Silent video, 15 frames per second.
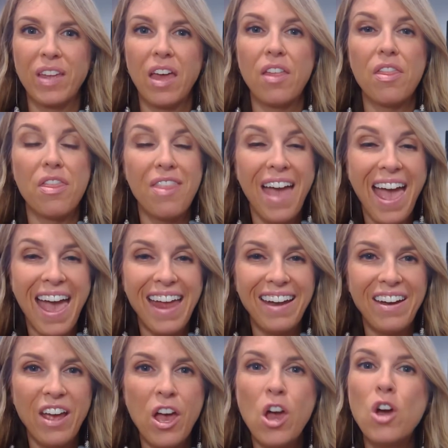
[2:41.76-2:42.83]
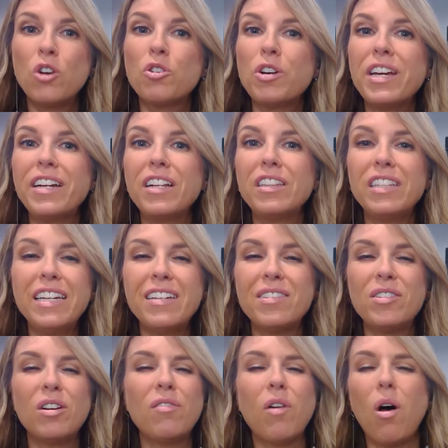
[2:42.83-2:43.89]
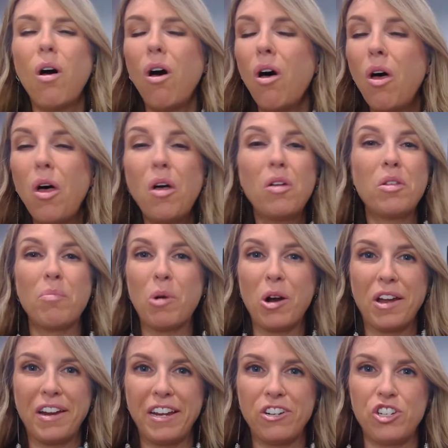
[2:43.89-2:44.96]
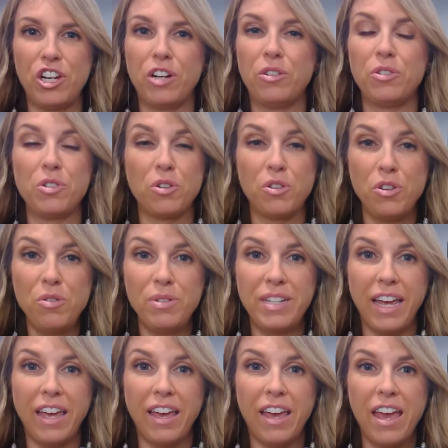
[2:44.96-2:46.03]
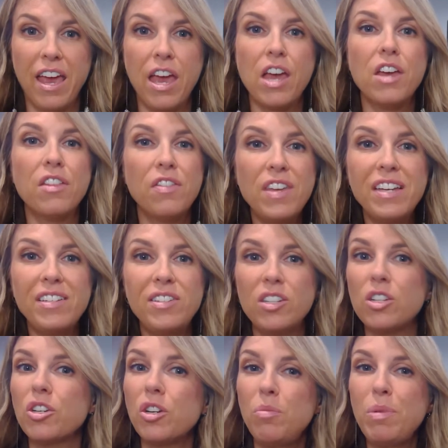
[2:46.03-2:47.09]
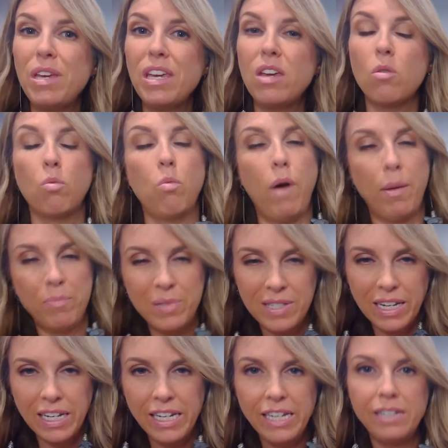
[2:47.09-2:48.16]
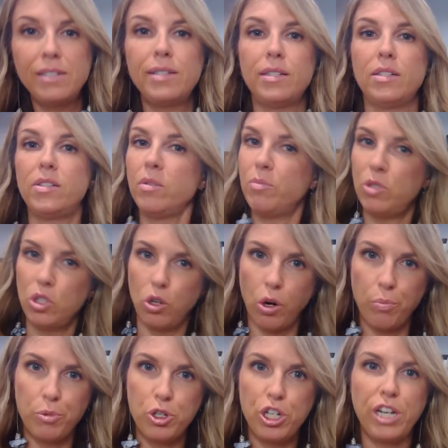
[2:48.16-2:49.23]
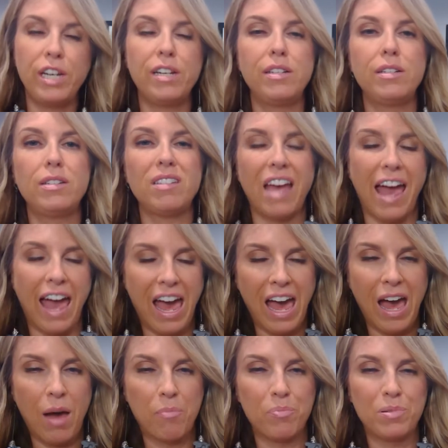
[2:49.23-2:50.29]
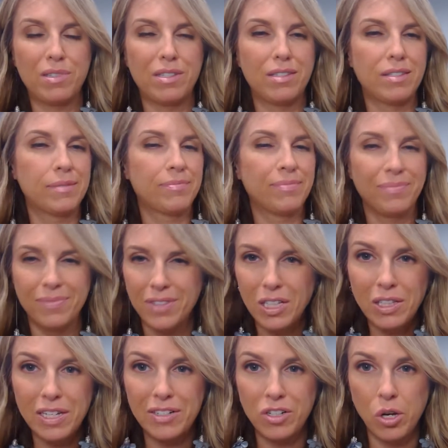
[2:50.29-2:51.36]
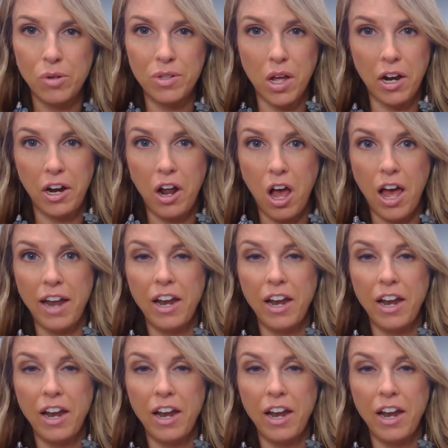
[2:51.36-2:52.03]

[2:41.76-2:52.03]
Then create a list of all the marketing channels you're using. This could be websites, subscriptions, apps, the list goes on and on.